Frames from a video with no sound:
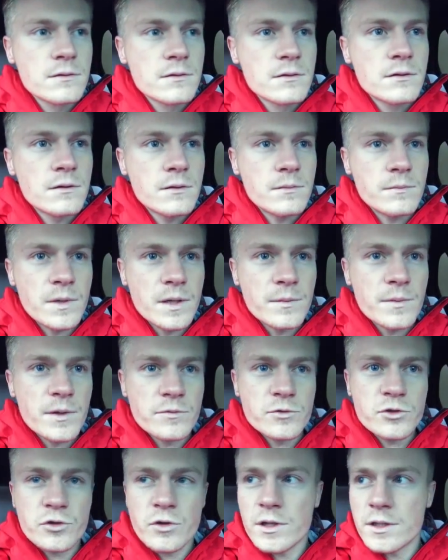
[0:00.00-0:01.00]
don't know. Maybe
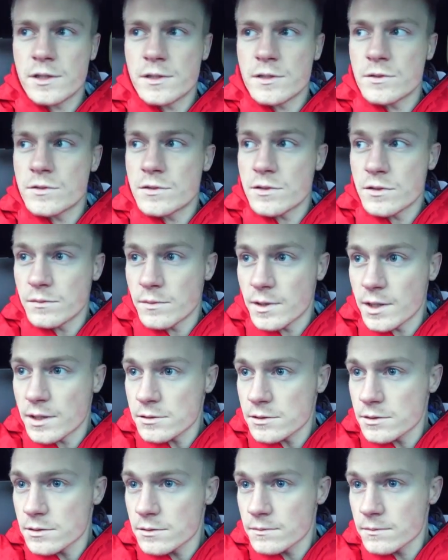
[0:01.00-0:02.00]
I'm trying to do too
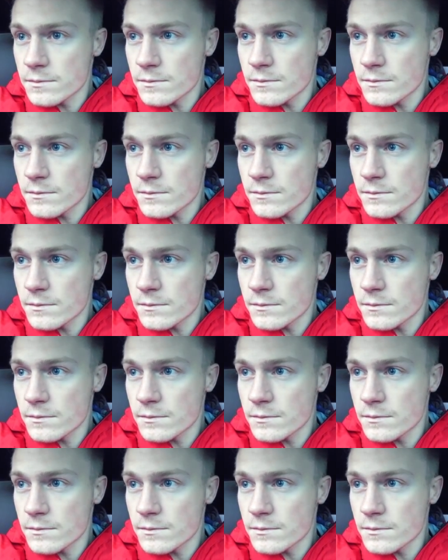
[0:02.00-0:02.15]
much.